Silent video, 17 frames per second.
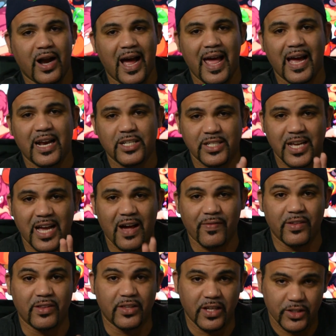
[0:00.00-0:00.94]
I actually
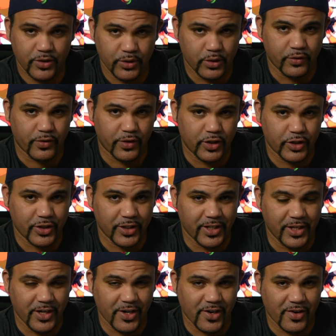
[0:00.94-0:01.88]
have the digital version
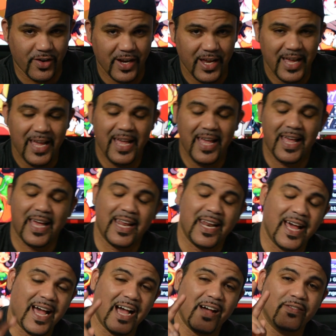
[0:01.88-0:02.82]
here,
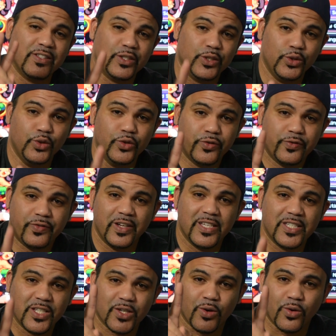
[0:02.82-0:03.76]
and I have 2
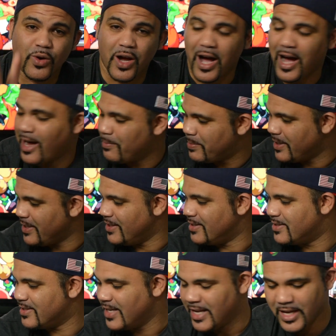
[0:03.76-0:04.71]
physical
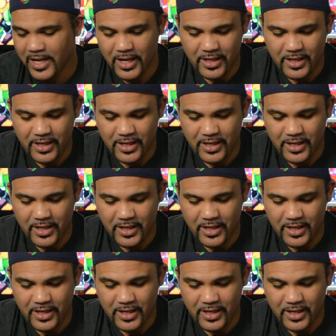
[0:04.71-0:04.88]
copies.